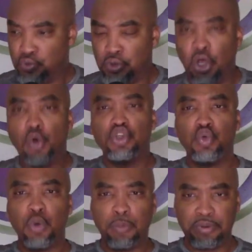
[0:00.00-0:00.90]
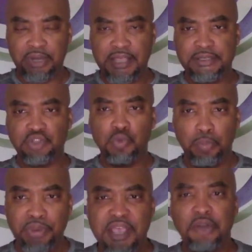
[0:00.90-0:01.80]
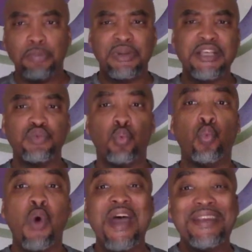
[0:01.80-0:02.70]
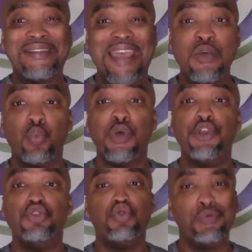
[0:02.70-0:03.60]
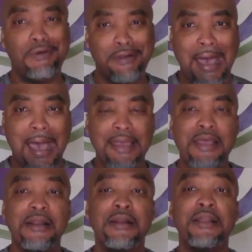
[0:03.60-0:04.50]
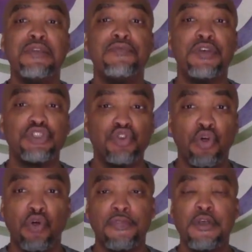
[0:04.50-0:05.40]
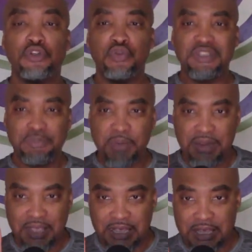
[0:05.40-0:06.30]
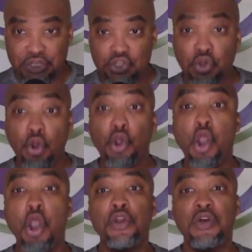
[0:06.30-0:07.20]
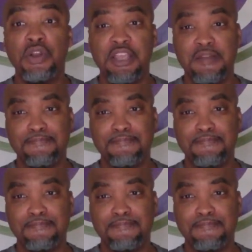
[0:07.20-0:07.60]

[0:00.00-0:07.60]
go to a place, to be in a place one day when you die and leave this earth, to spend eternity